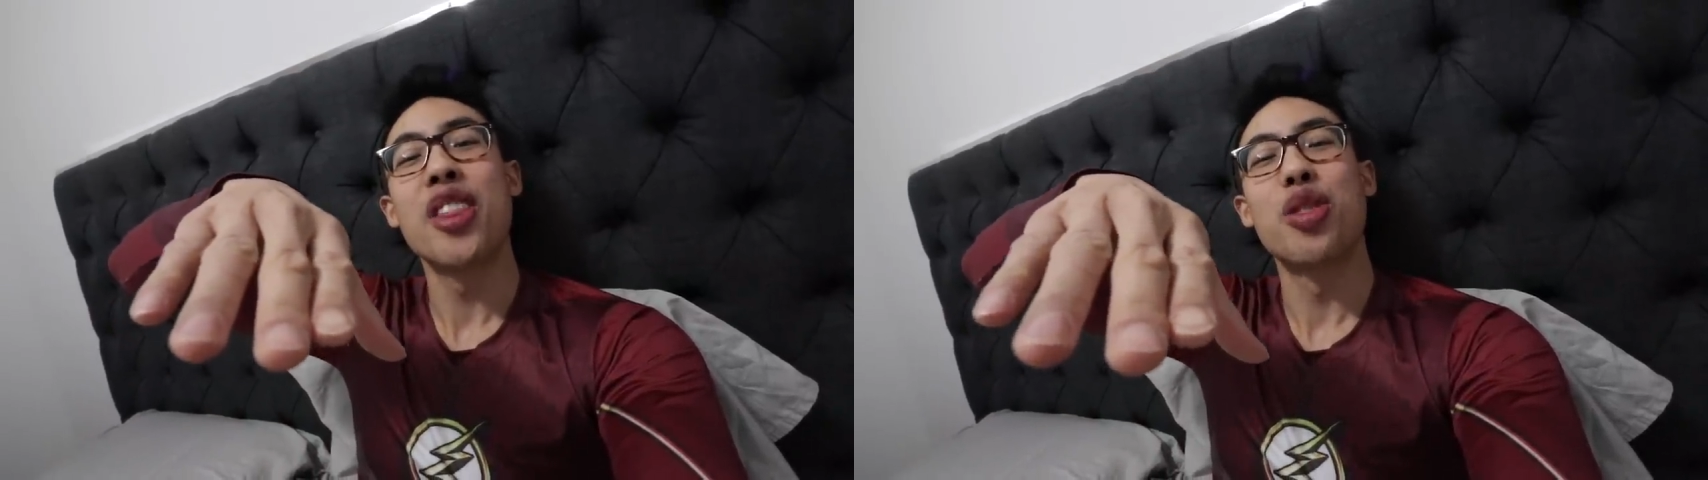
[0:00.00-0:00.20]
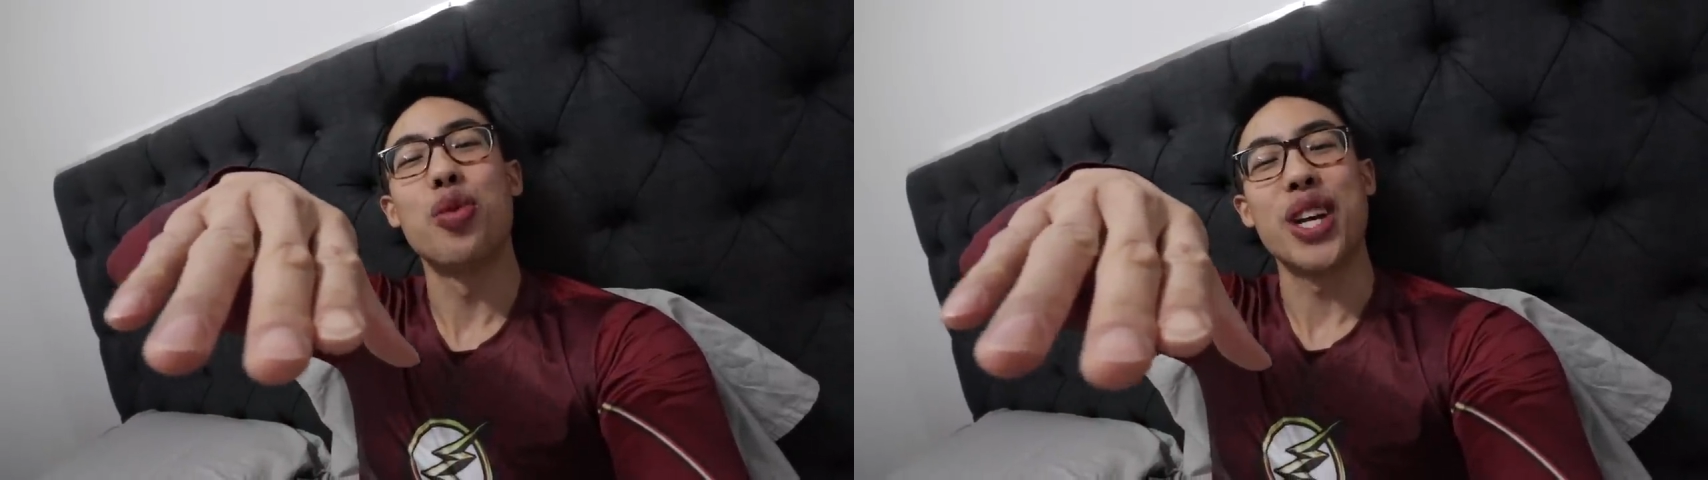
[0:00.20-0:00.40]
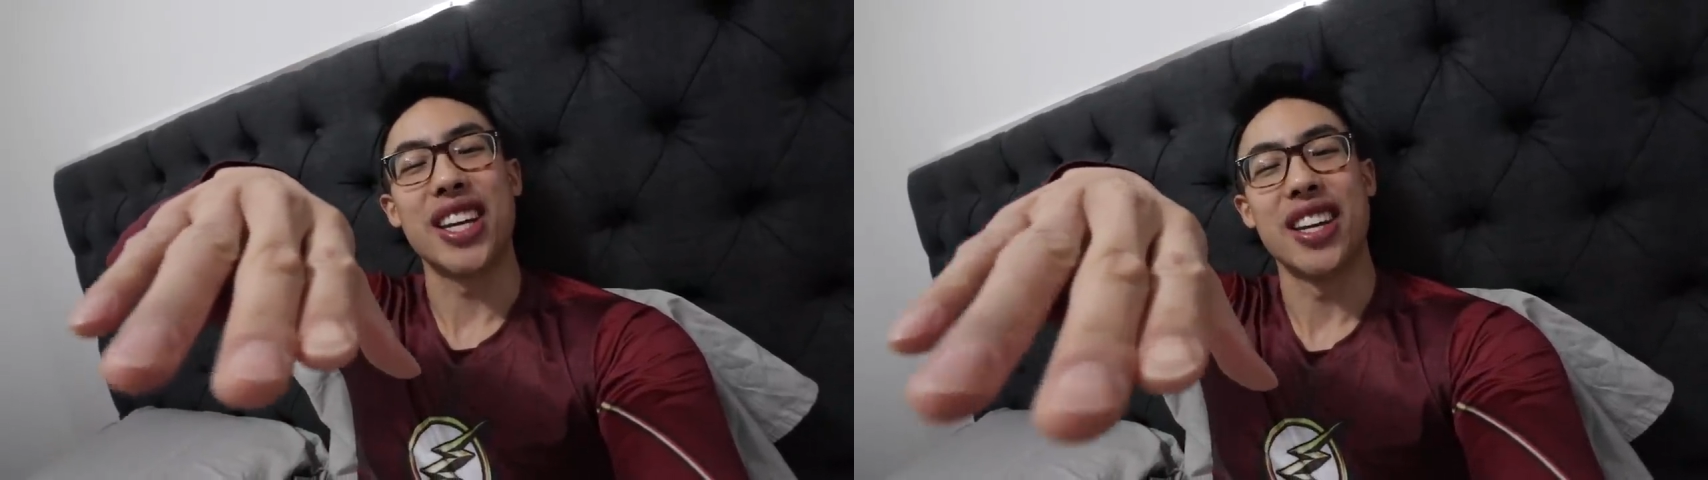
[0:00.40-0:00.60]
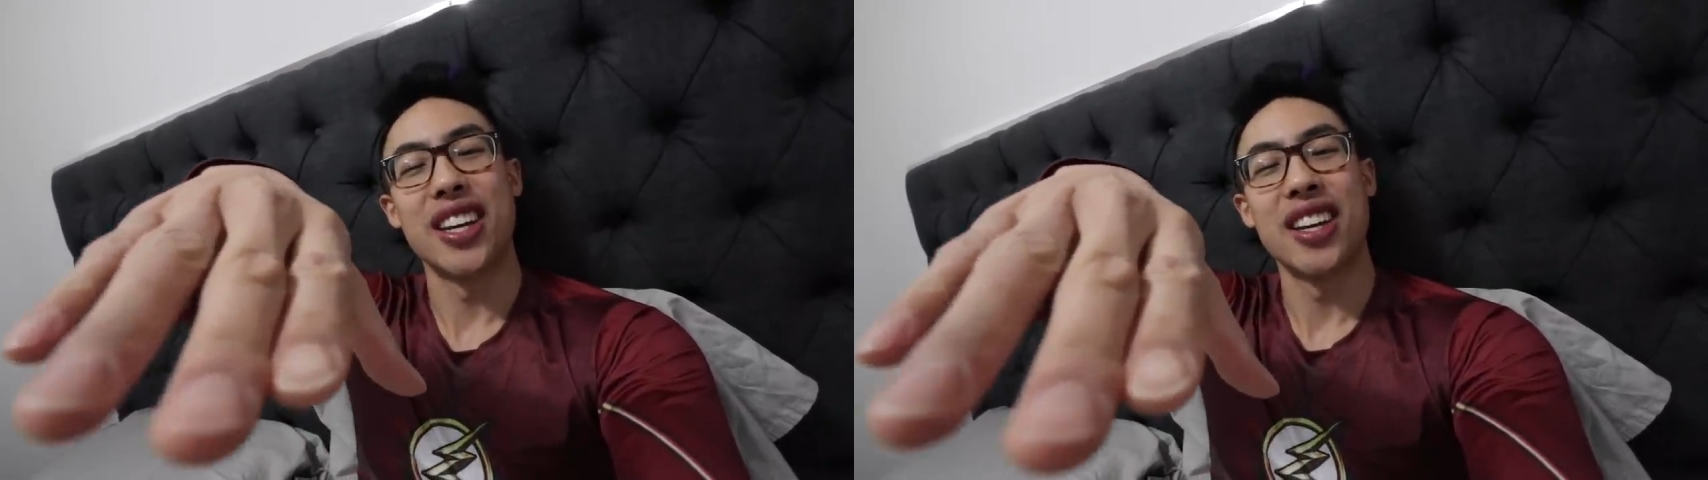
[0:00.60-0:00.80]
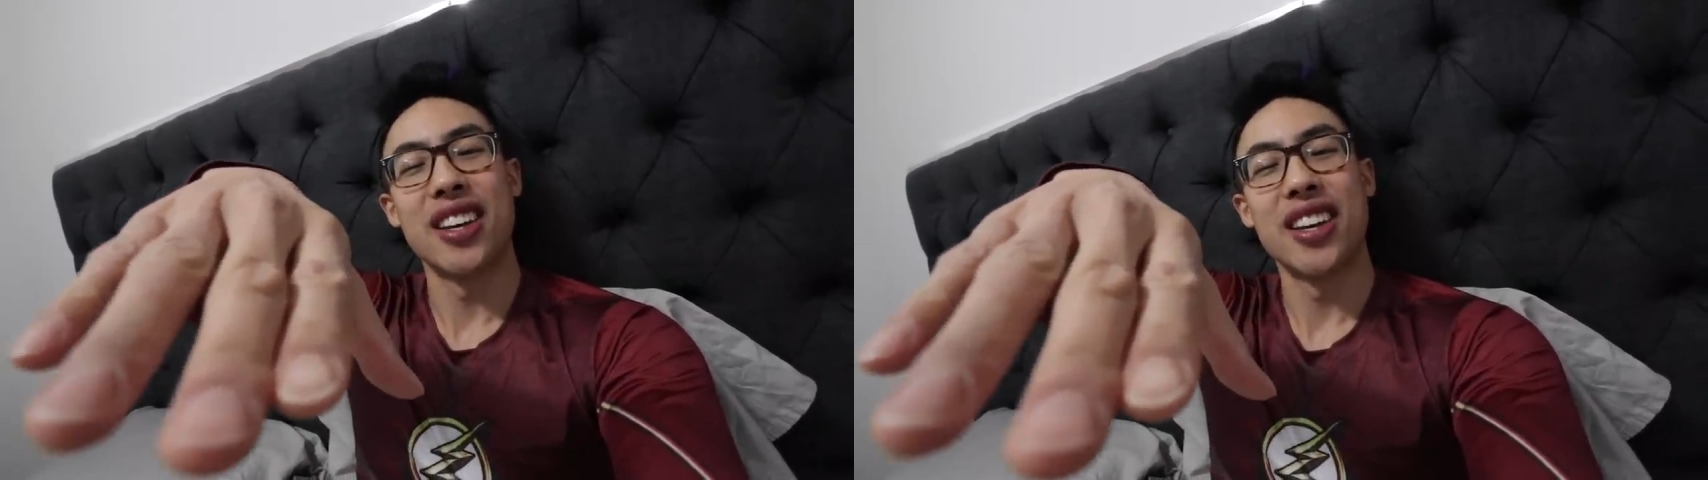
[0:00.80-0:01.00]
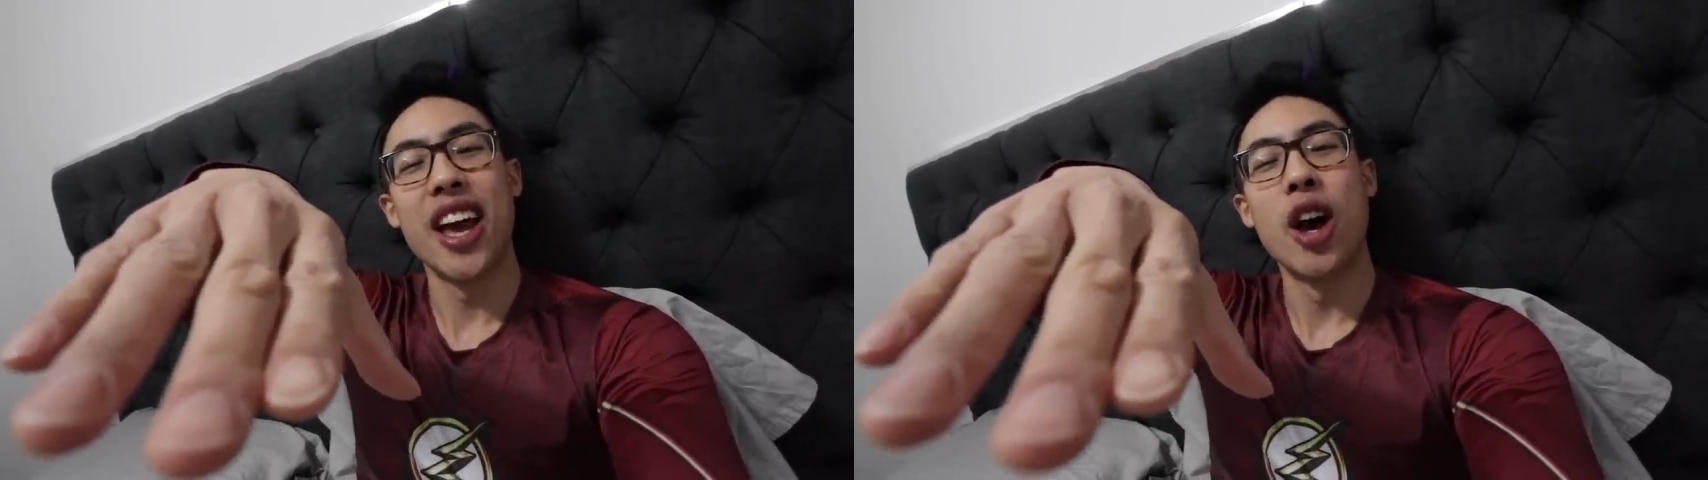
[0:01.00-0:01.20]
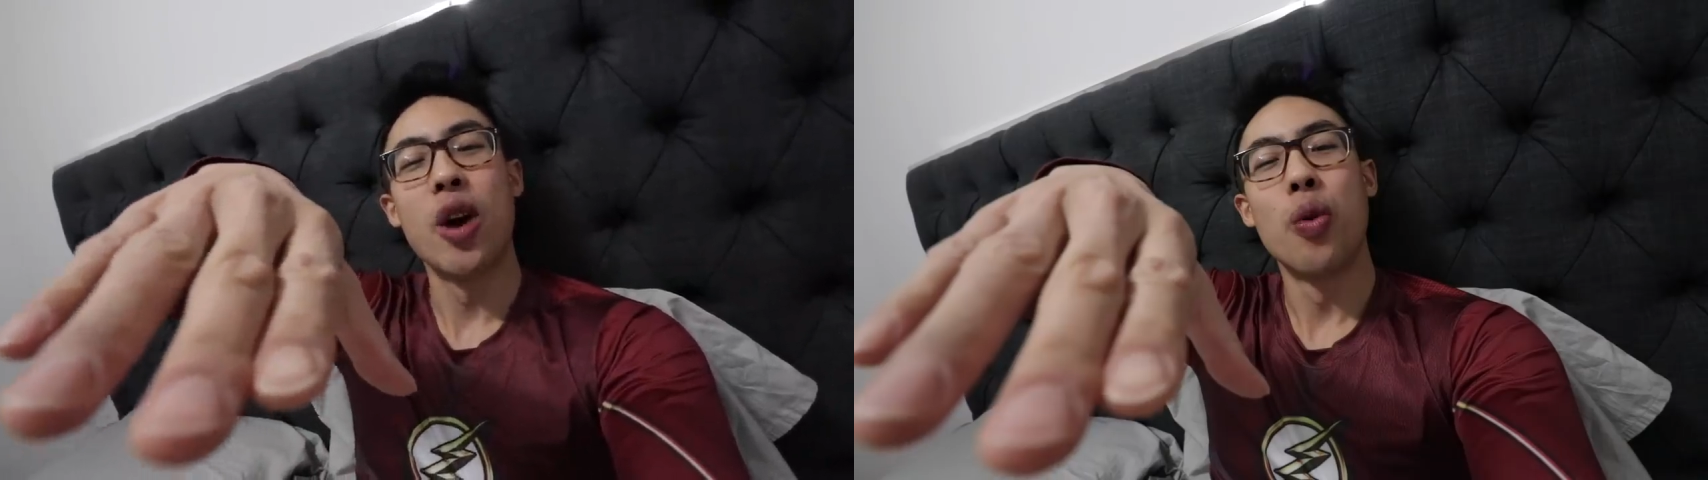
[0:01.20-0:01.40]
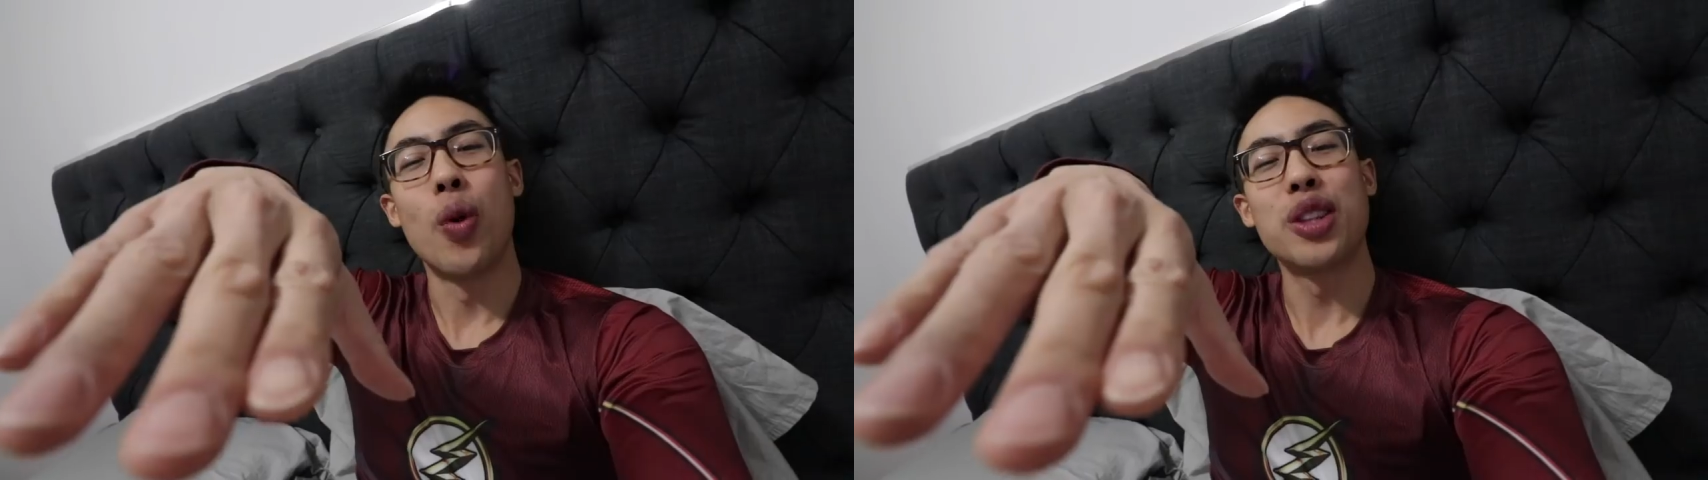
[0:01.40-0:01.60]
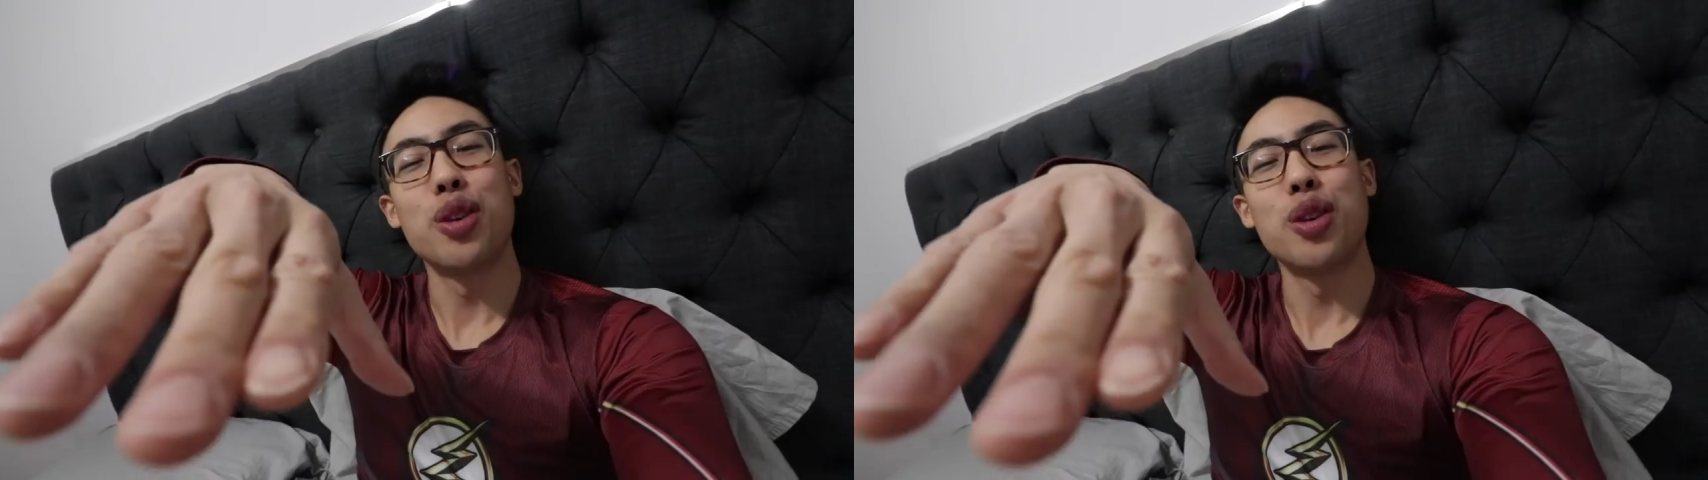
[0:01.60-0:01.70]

3. 1,